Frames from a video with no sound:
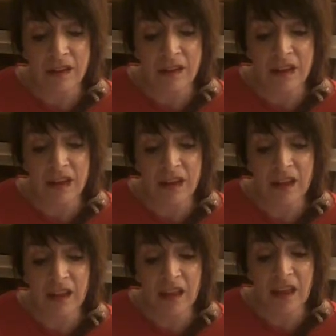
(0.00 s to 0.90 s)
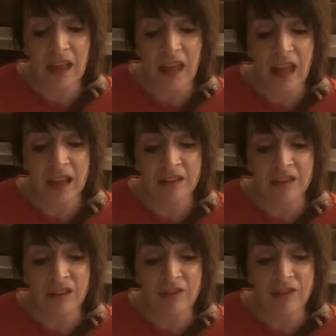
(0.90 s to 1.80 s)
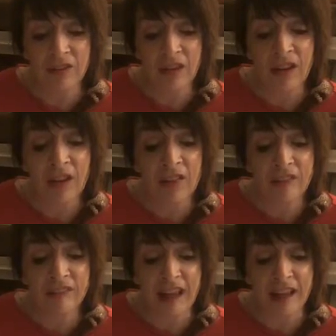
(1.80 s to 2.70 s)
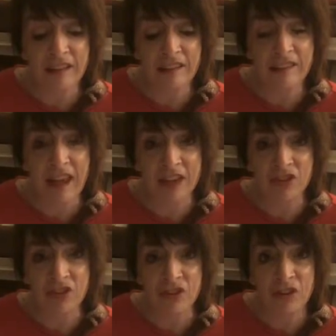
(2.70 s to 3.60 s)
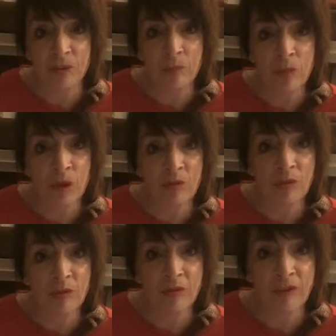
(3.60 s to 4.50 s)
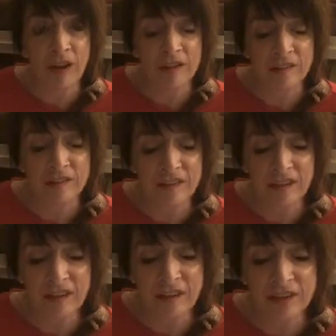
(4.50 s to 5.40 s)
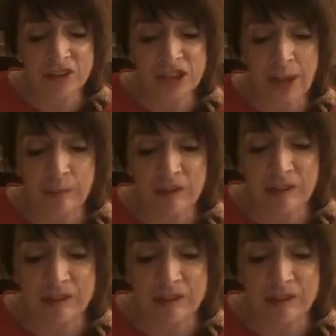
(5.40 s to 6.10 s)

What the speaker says: Here endeth the second section of the first chapter.